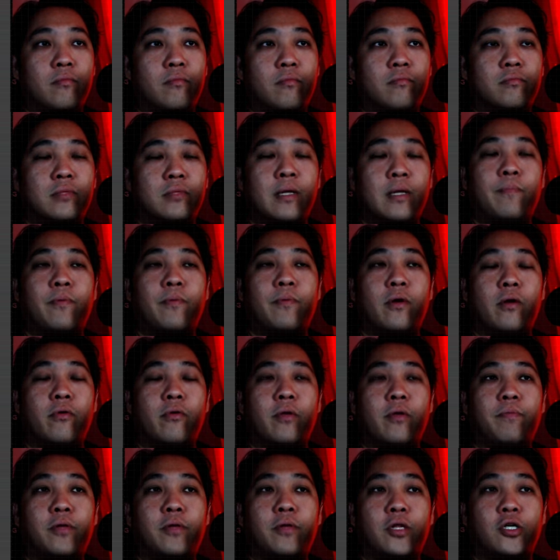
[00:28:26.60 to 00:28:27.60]

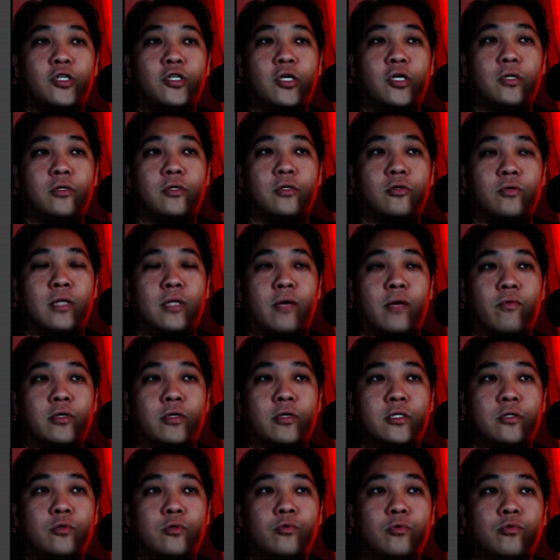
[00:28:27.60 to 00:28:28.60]
temporary position. So there
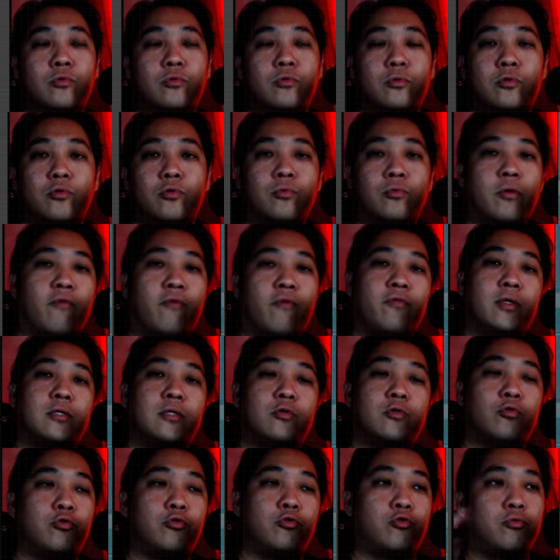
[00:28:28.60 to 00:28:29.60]
was two
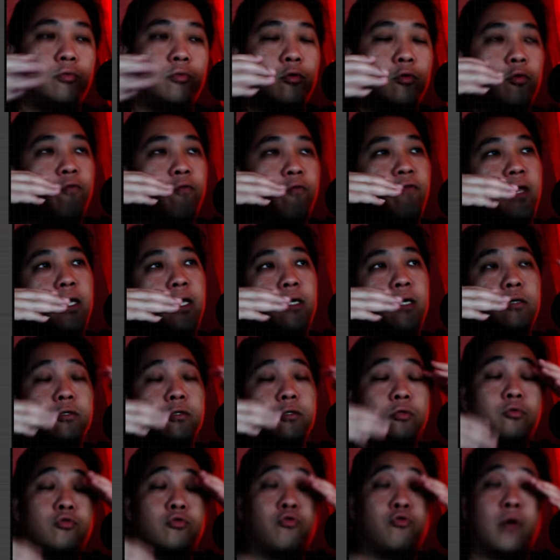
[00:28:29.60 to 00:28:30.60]

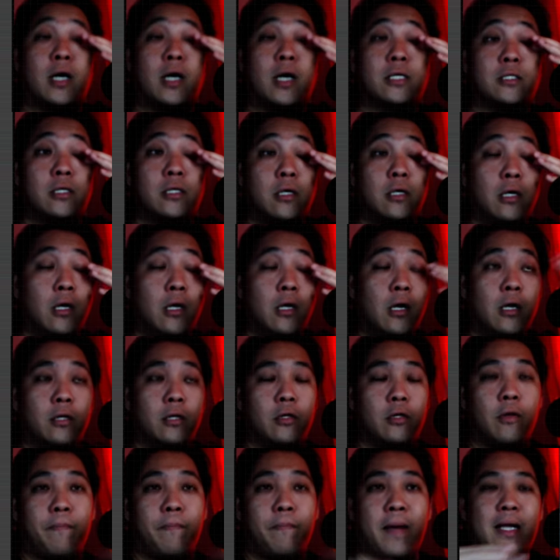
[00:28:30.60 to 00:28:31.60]
vehicles, two trucks,
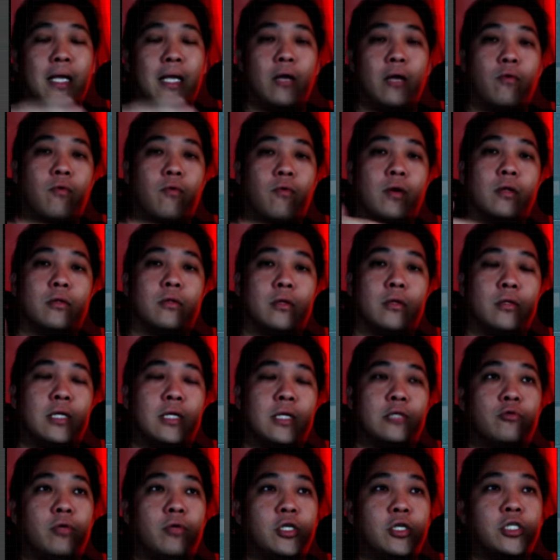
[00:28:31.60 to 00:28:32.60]
parking
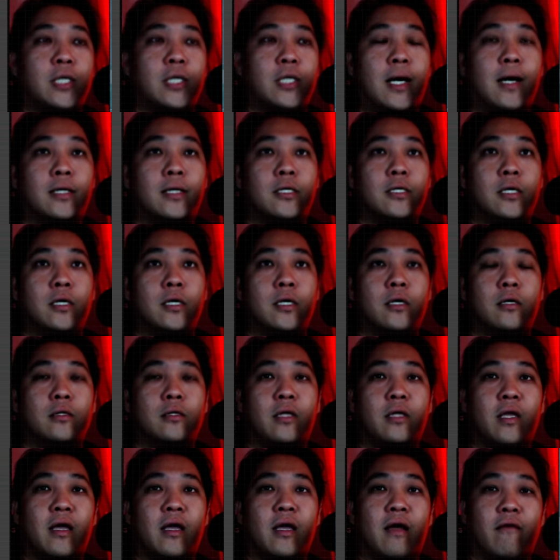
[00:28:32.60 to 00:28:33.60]
next to each other.
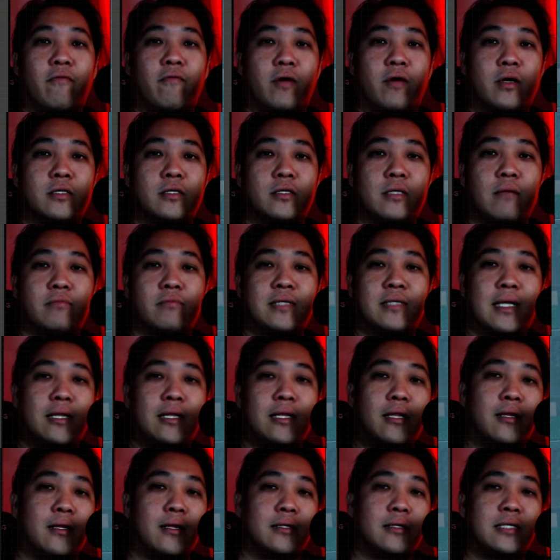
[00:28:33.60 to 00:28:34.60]
They have some
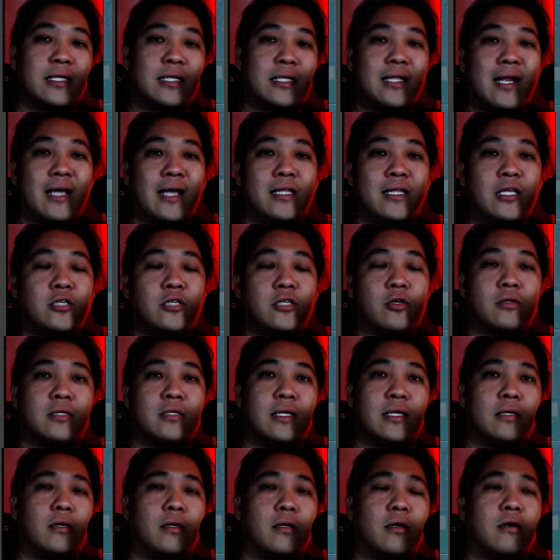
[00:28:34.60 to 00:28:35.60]
satellite dish or
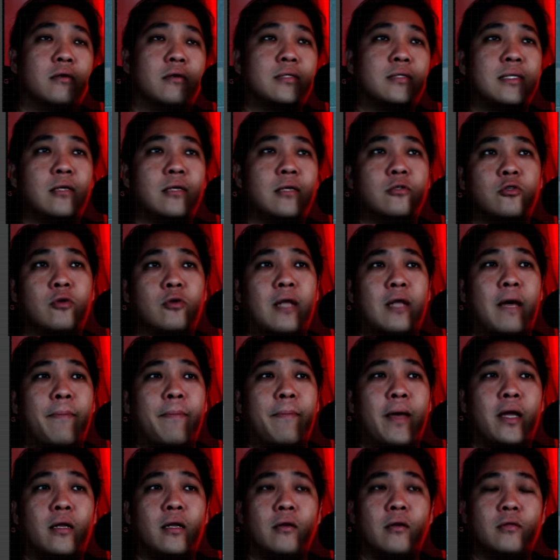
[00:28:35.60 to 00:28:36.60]
solar
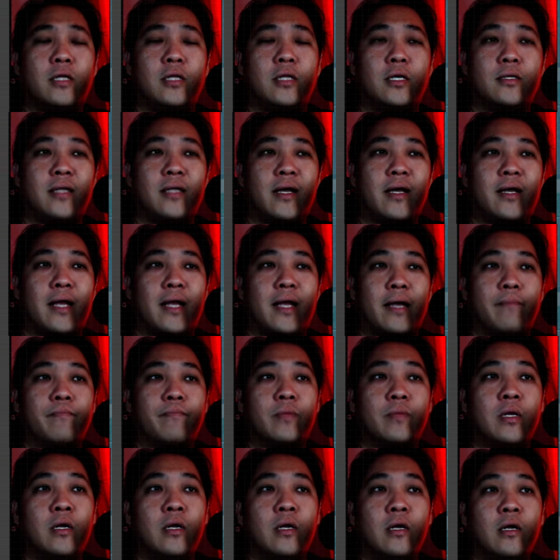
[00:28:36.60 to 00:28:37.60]
panel thing. They are like,
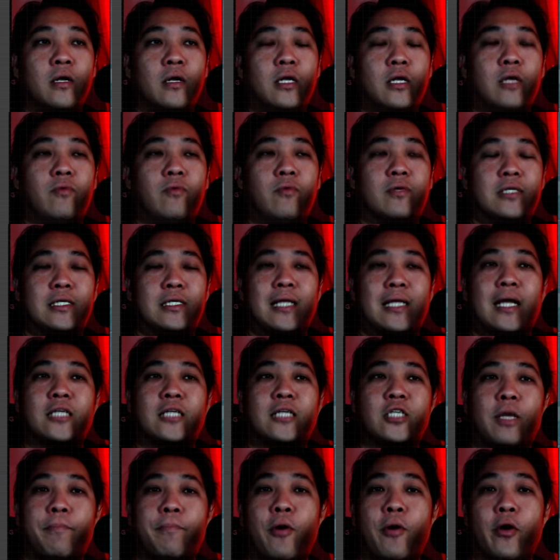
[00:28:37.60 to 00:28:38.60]
it's like a
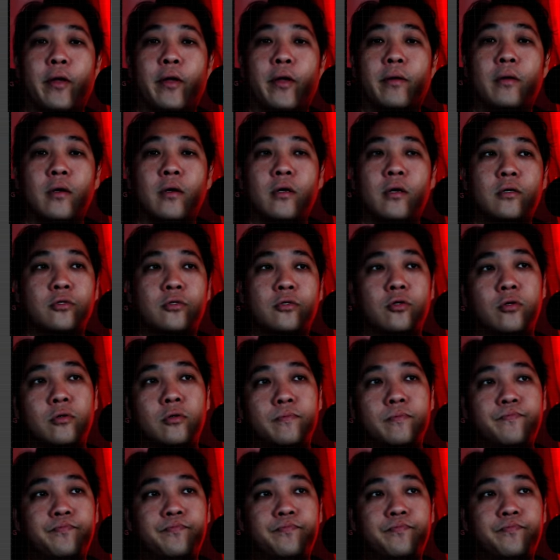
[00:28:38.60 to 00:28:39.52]
checkpoint. So,